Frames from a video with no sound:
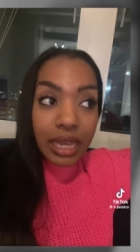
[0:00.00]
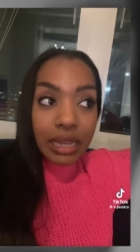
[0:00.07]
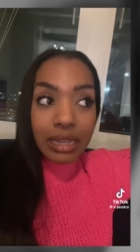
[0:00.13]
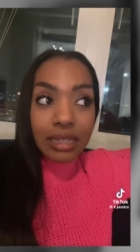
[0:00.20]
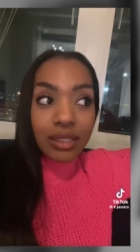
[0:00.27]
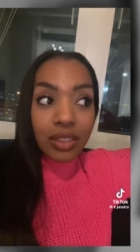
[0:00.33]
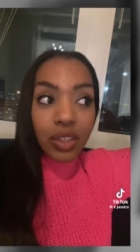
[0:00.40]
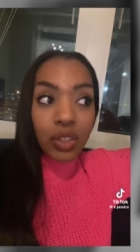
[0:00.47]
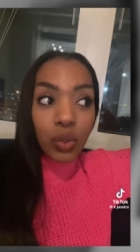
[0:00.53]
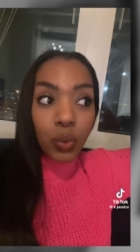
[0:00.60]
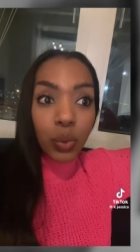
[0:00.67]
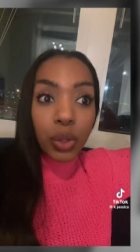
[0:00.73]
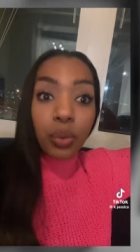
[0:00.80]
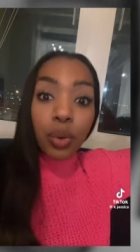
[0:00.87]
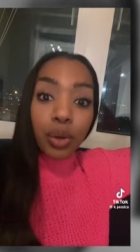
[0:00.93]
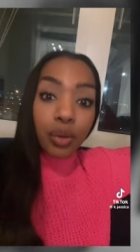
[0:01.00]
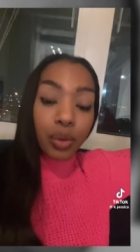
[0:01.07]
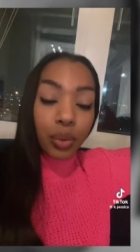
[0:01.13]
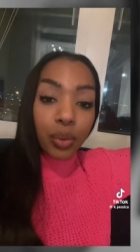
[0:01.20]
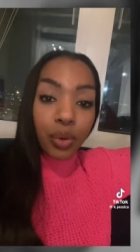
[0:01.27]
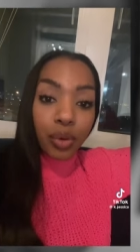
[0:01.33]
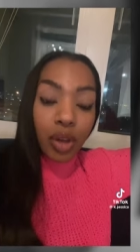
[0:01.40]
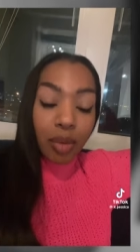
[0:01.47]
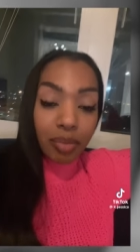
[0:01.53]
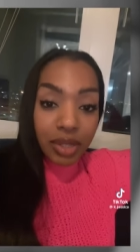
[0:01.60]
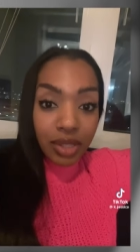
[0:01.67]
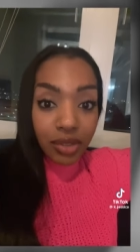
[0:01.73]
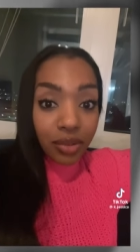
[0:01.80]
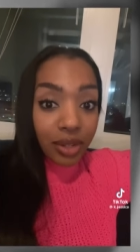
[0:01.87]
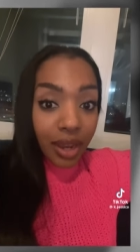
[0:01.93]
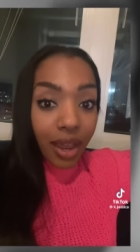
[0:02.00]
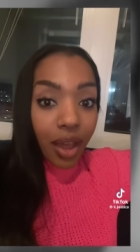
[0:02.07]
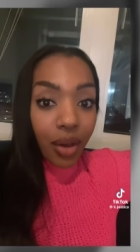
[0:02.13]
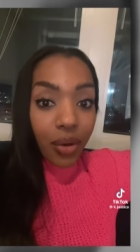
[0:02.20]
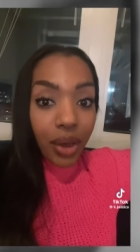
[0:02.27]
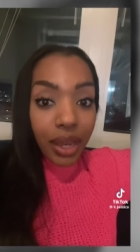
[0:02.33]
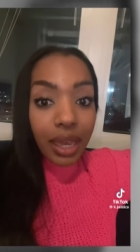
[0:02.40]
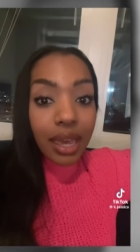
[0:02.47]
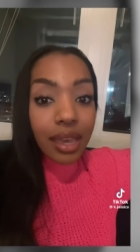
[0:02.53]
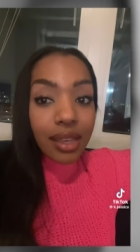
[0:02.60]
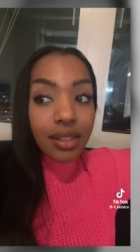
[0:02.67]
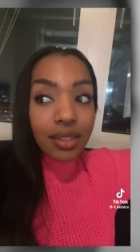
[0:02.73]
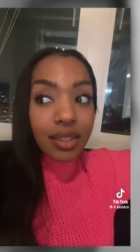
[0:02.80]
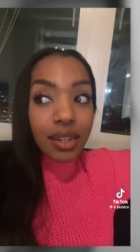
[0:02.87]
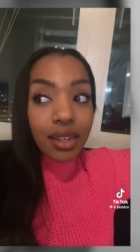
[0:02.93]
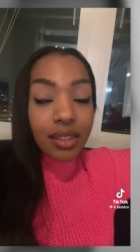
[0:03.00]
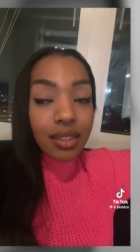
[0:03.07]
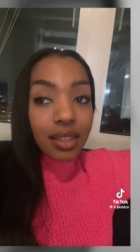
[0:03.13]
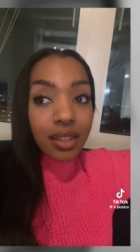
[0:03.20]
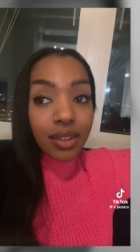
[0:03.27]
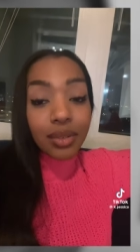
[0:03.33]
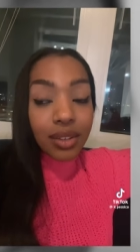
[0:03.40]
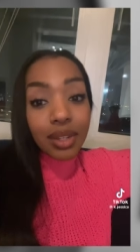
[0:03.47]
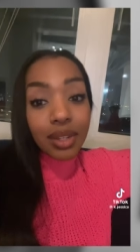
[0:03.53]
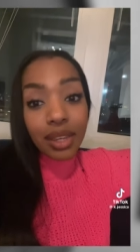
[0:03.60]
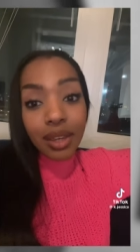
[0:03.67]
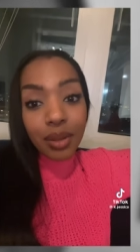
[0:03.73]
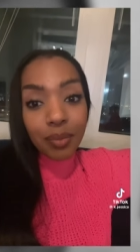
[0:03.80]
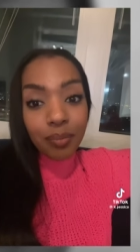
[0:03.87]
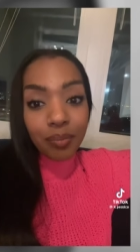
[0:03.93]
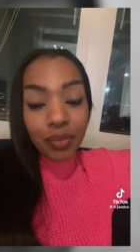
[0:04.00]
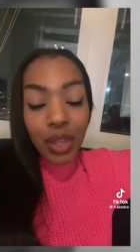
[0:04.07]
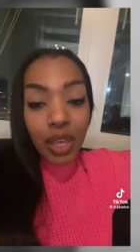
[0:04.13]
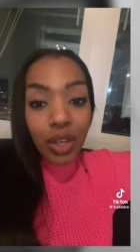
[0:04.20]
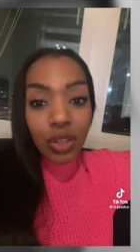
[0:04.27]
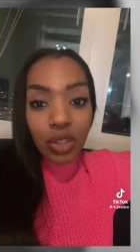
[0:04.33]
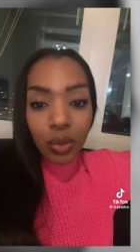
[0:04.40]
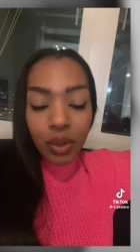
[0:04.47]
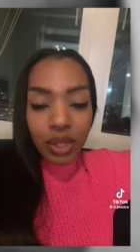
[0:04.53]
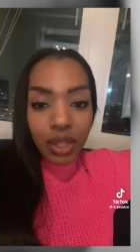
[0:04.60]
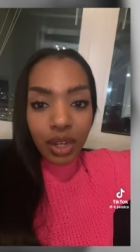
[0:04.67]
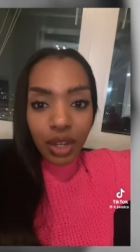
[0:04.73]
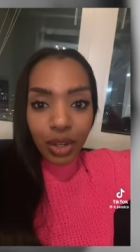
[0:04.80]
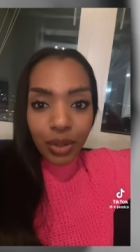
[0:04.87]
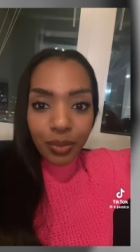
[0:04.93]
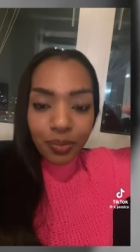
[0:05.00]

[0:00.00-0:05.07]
He says, we were cool up until now, I guess. And I said, oh, damn. So we let it go.